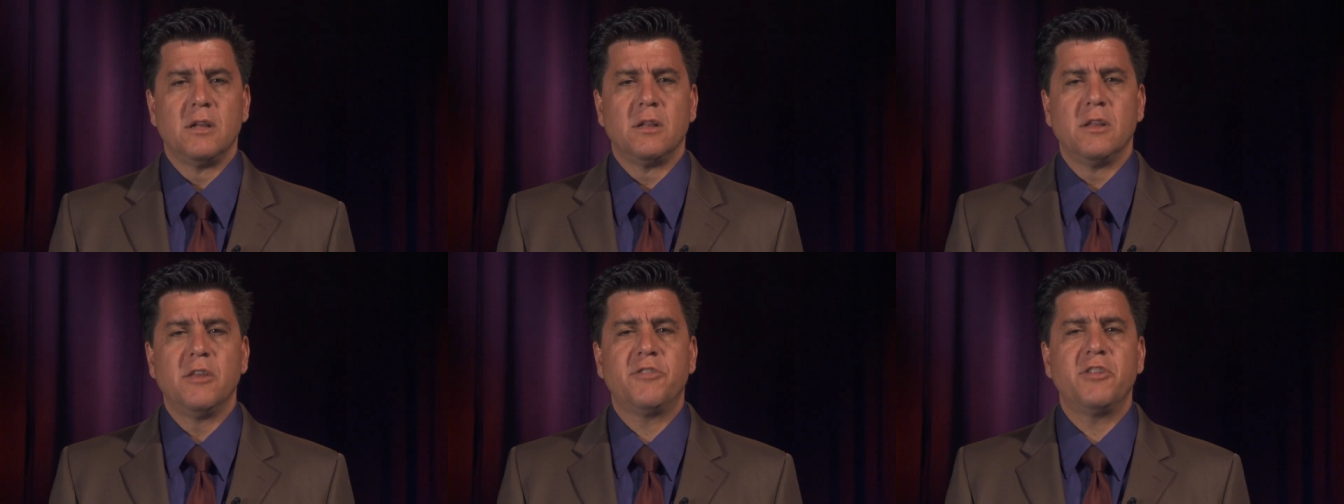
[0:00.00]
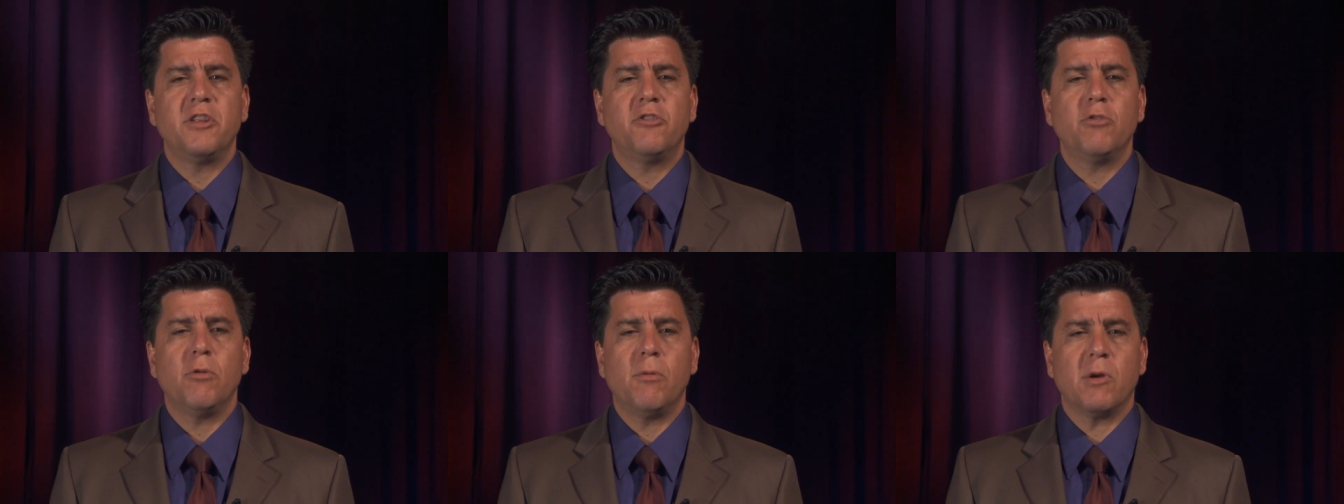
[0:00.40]

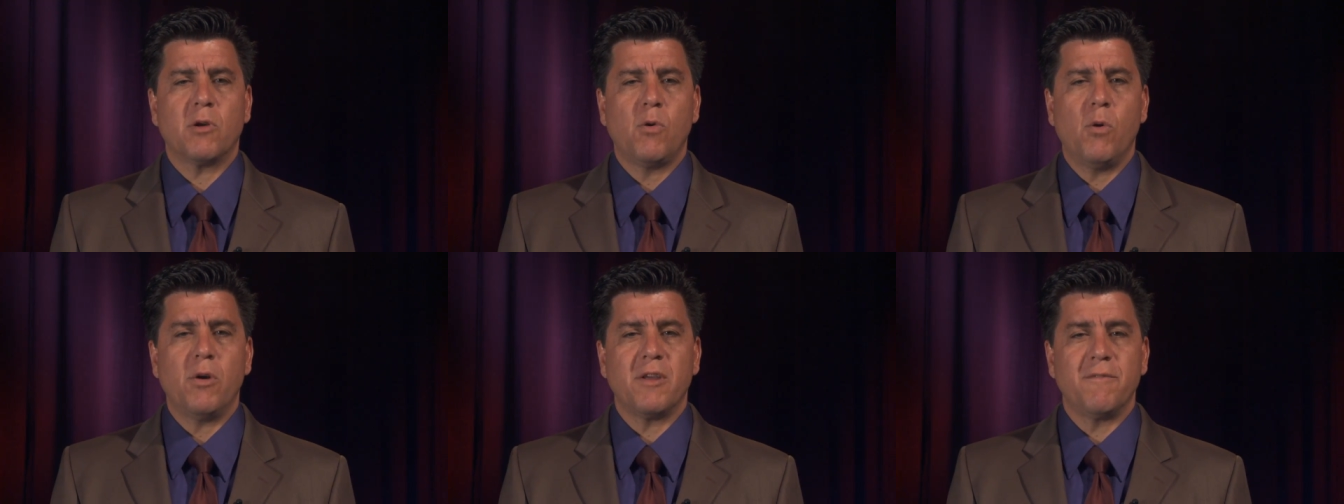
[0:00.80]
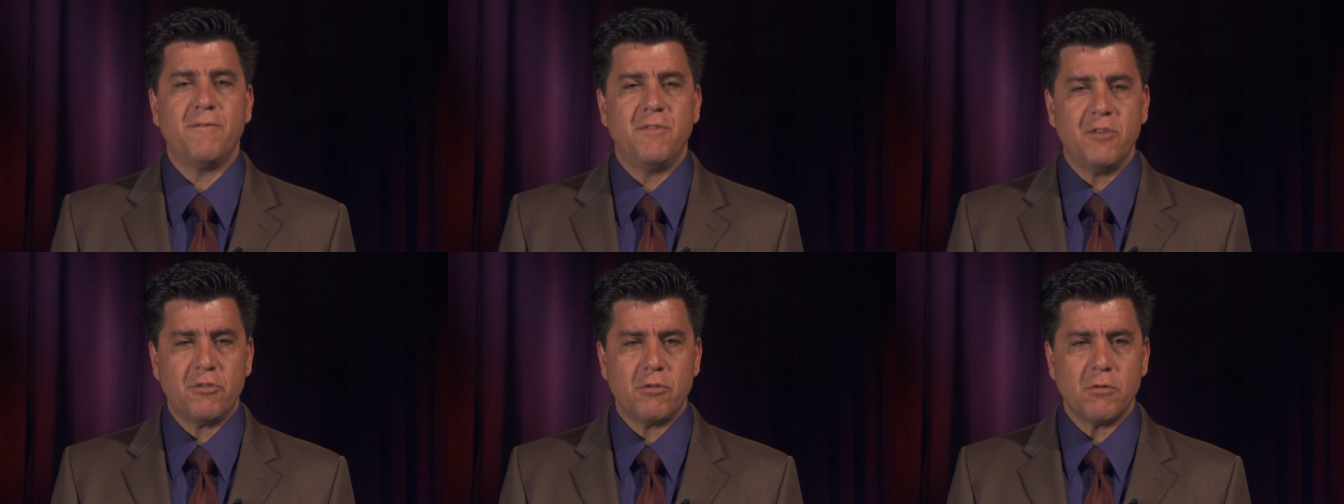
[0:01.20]
Listening to a recording
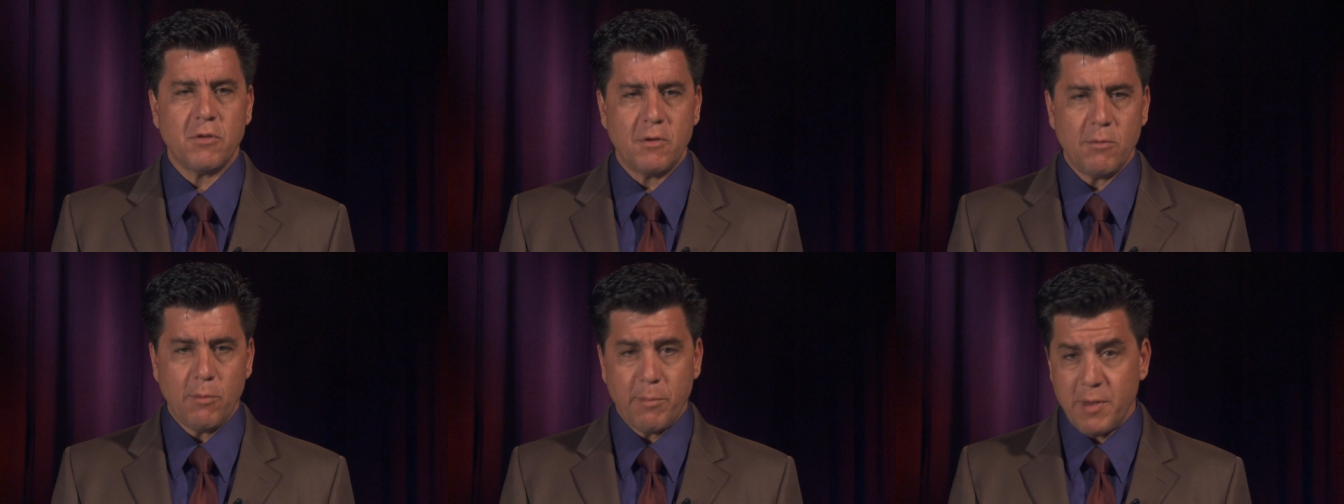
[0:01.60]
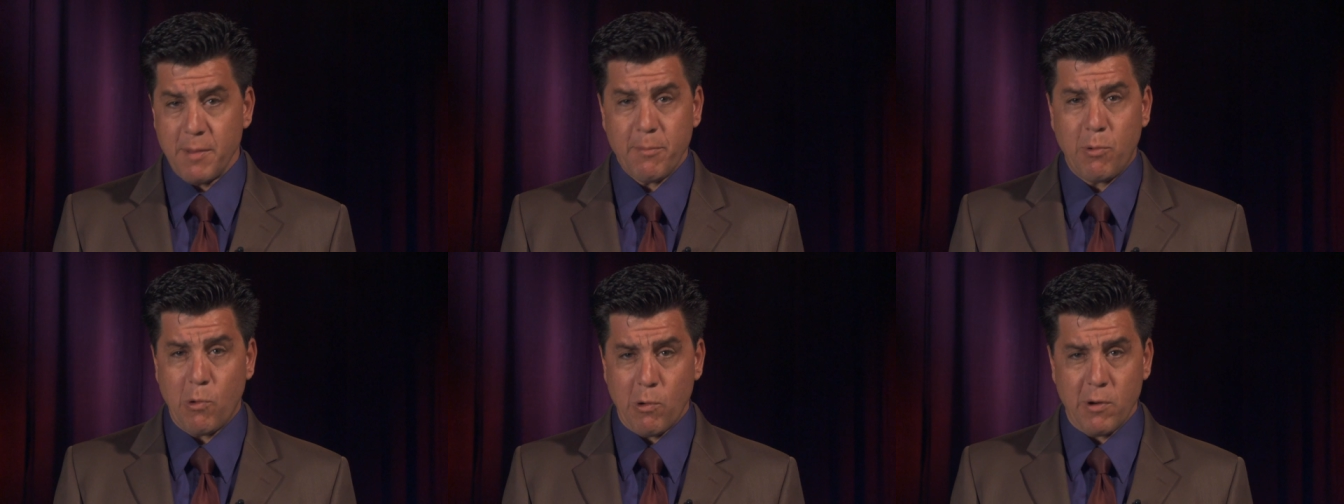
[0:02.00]
viscerally will be
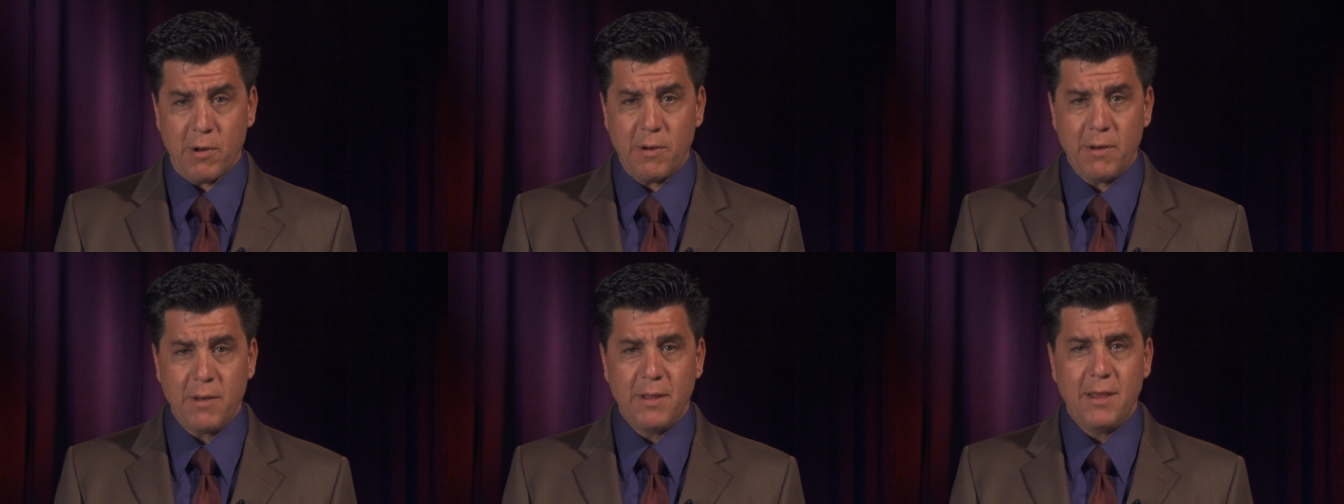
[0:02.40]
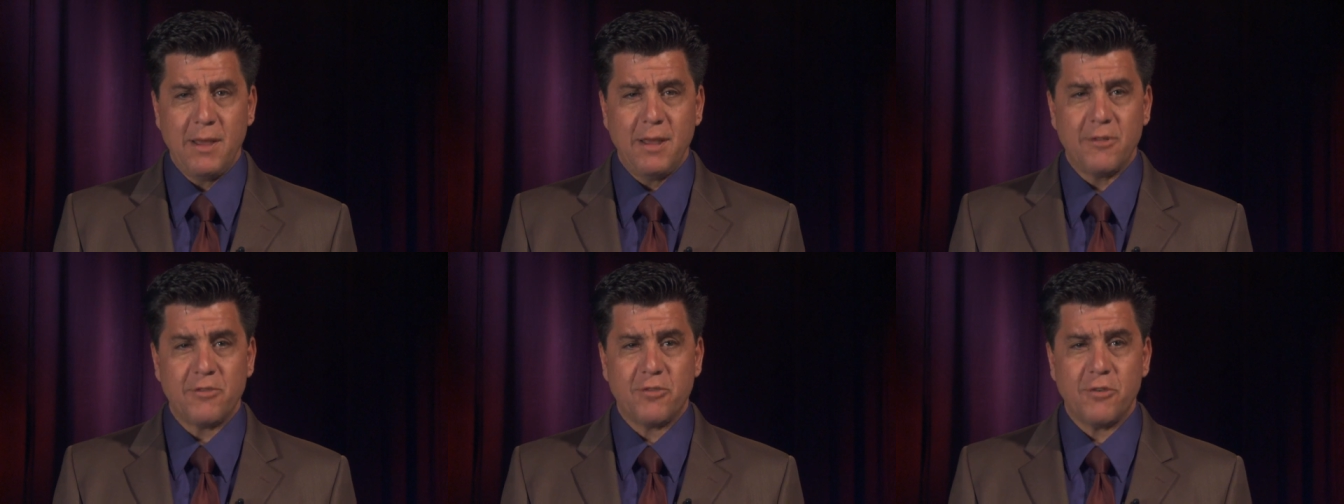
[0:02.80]
important
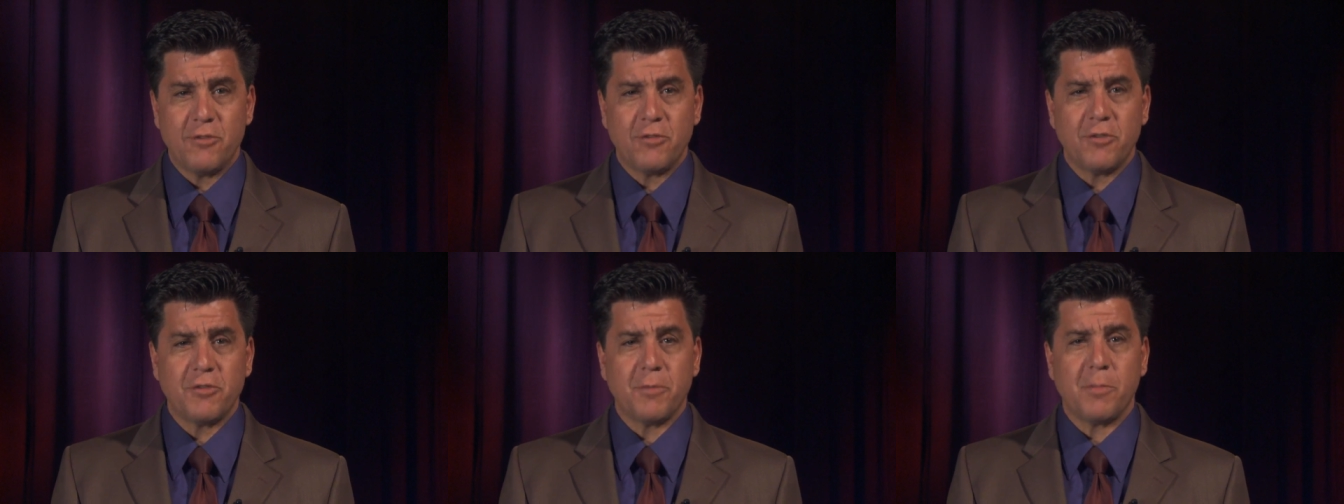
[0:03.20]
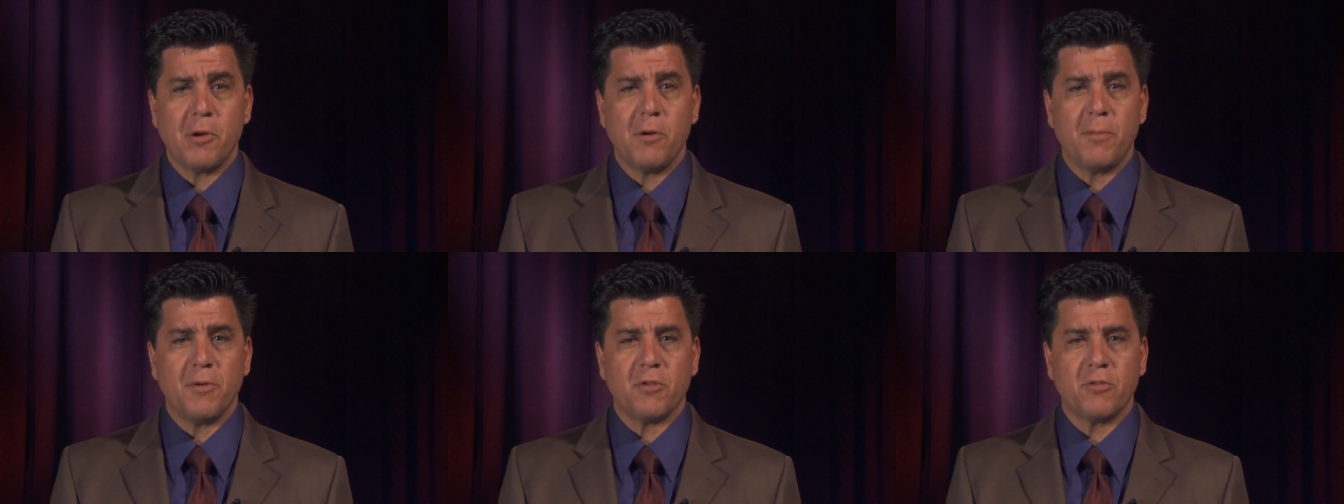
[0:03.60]
and serves as a
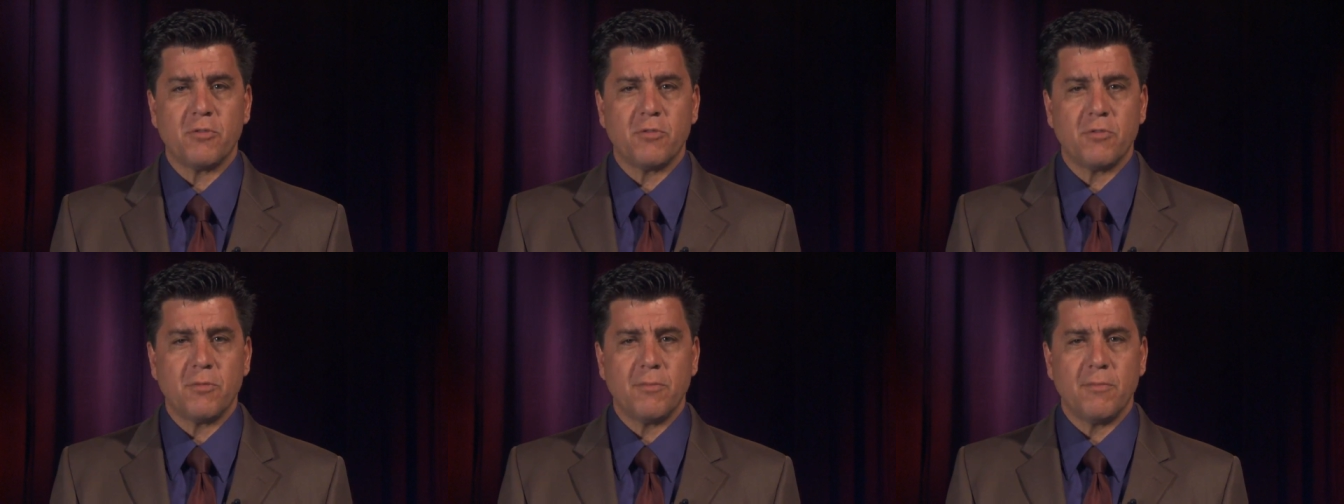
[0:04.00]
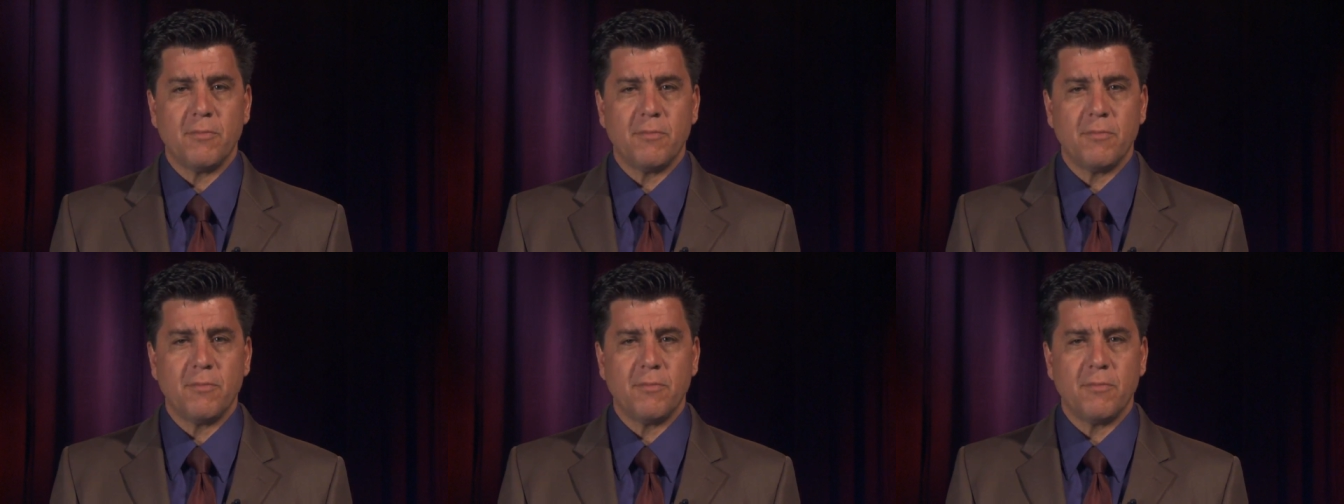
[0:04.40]
purpose,